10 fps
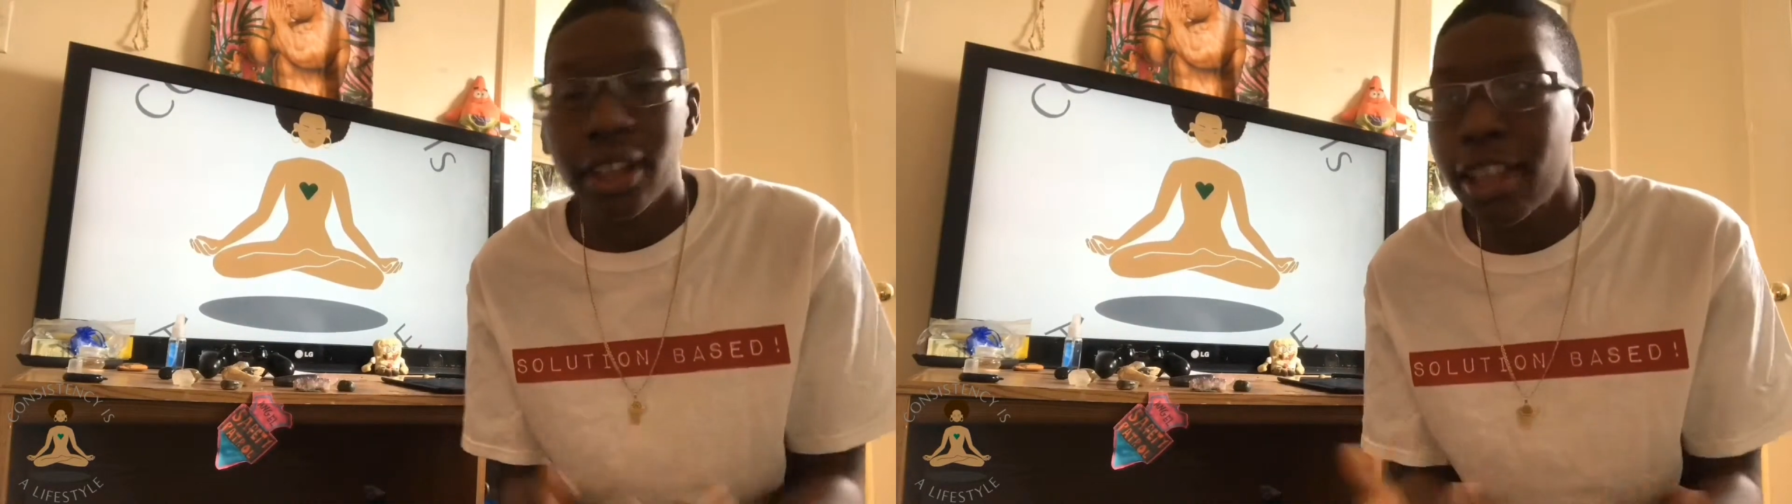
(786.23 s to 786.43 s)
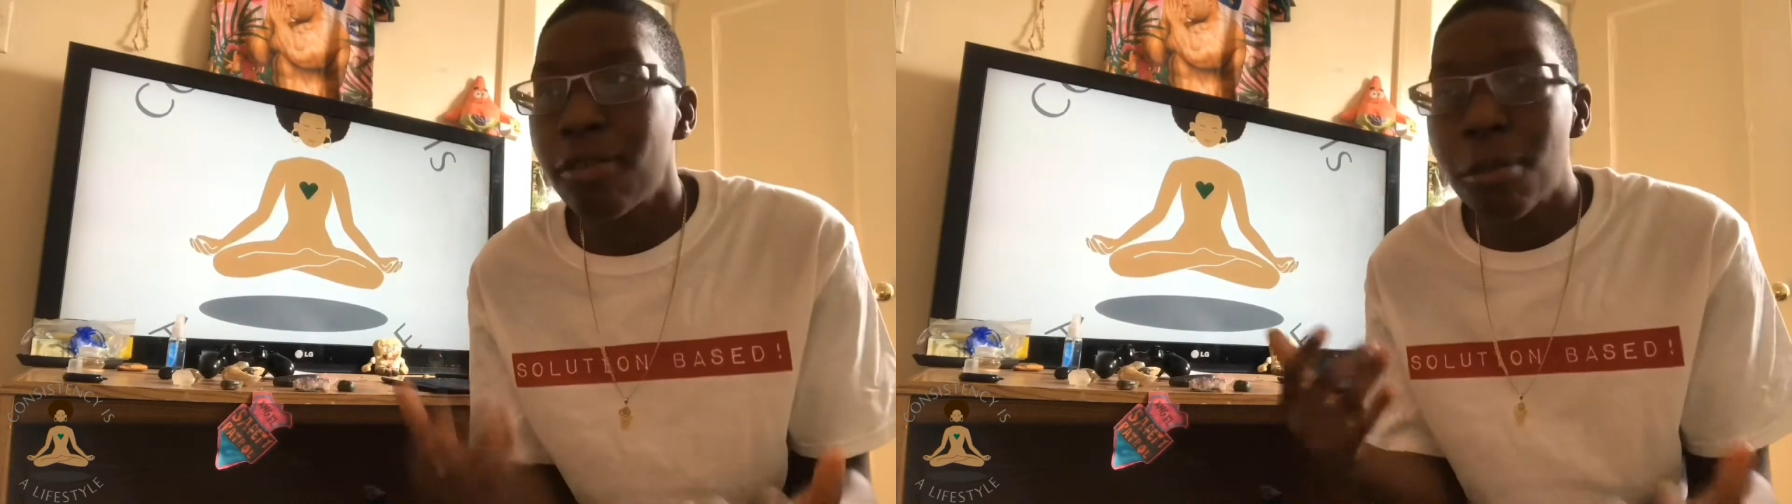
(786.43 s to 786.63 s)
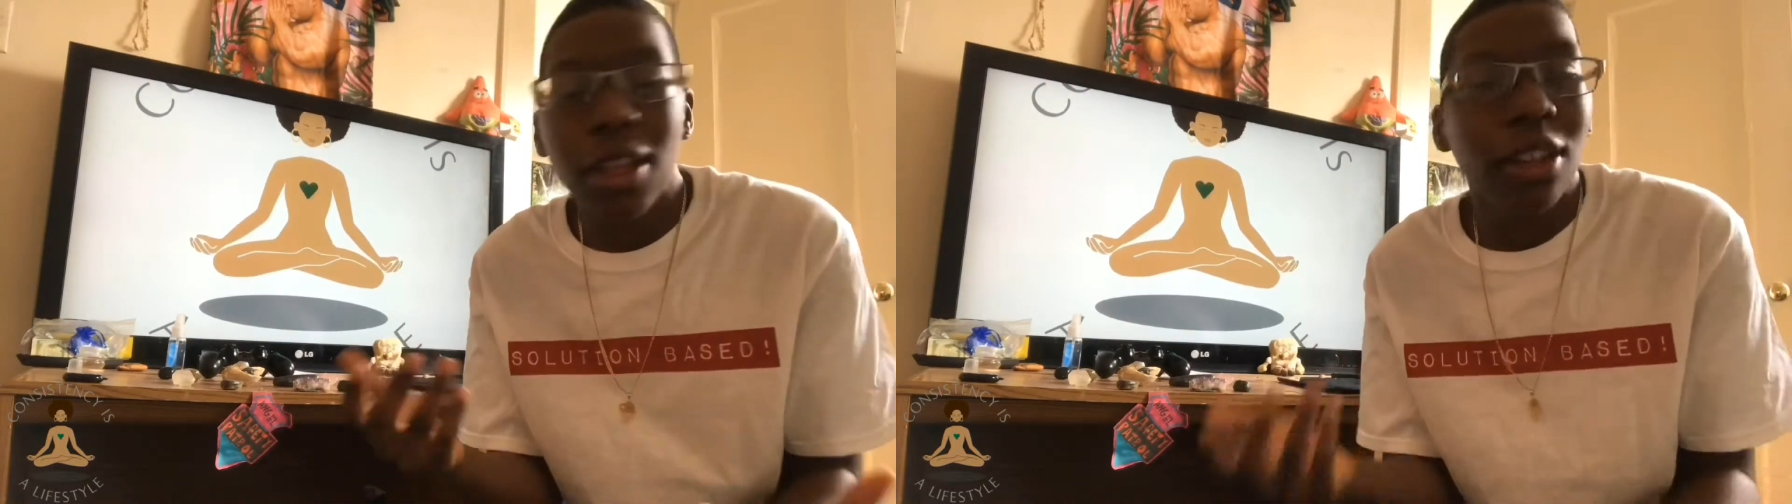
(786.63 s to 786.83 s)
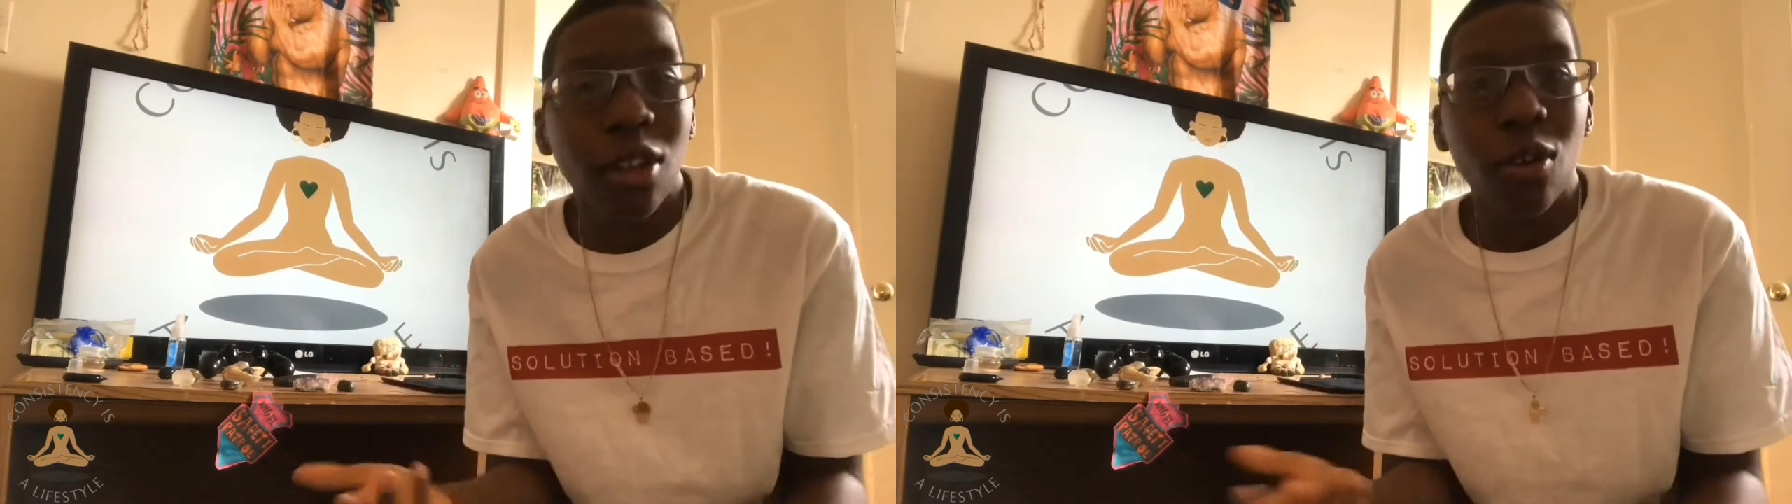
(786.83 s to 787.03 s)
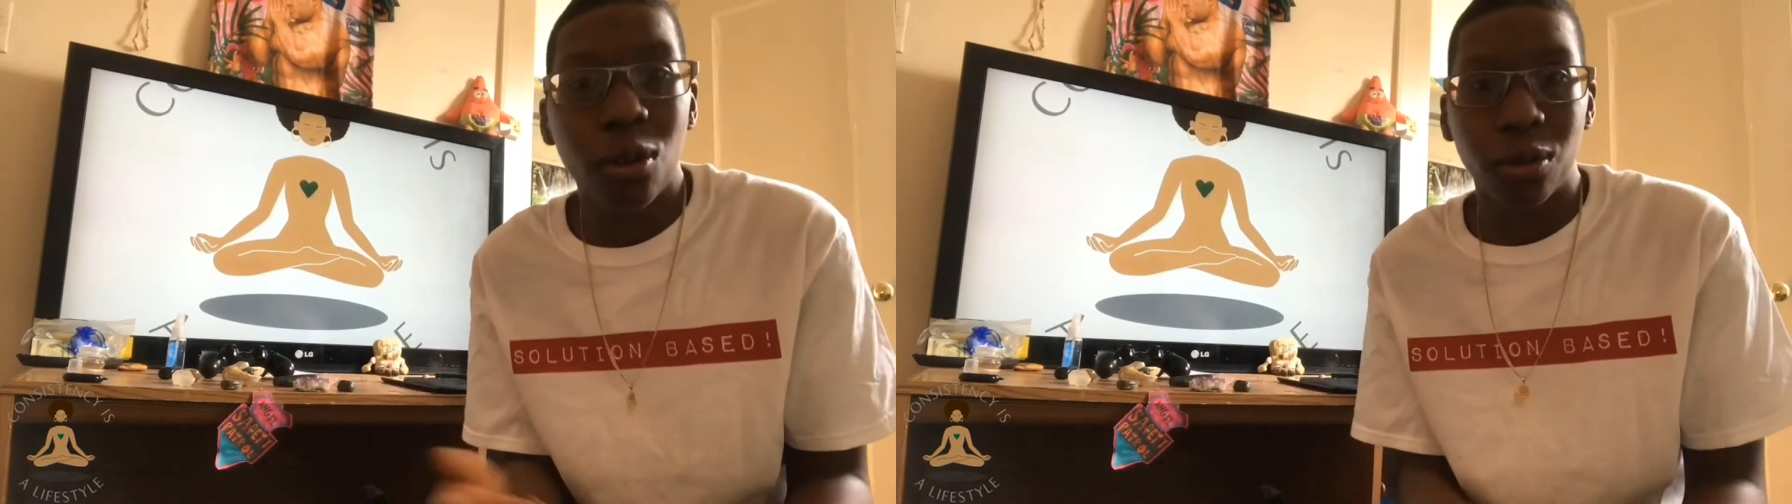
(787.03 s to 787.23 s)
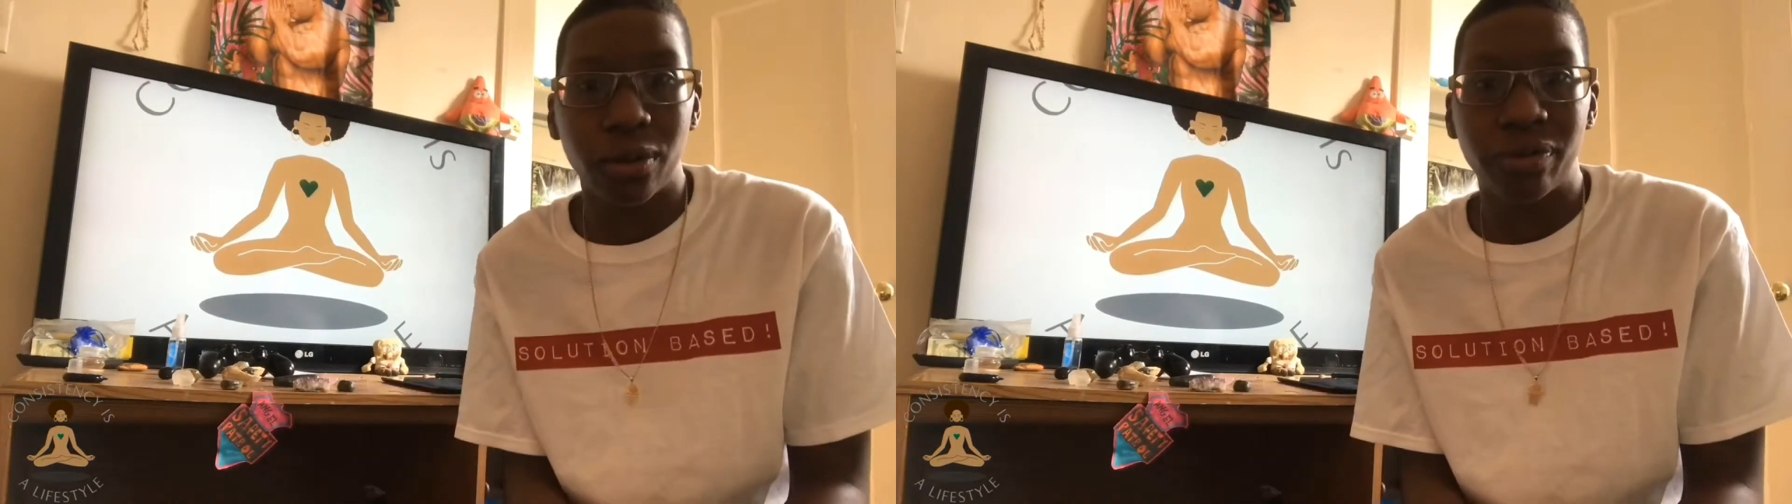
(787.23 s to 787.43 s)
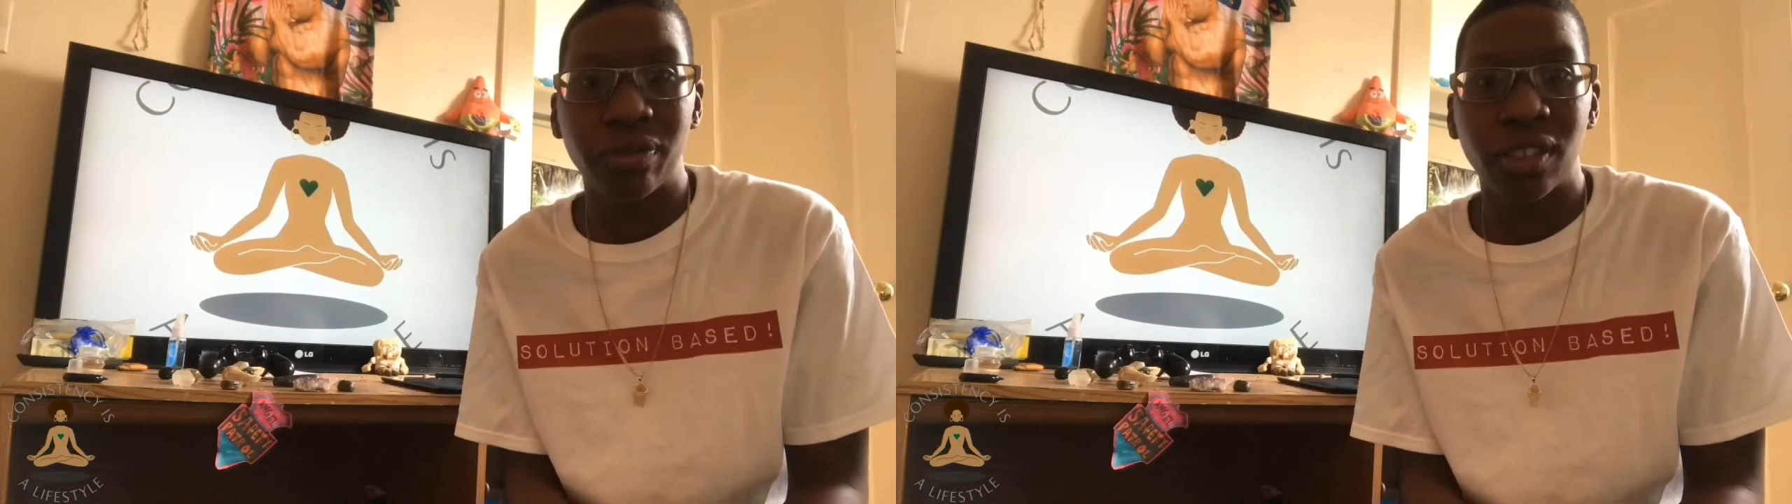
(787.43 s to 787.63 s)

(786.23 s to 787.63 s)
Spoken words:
Leave me alone.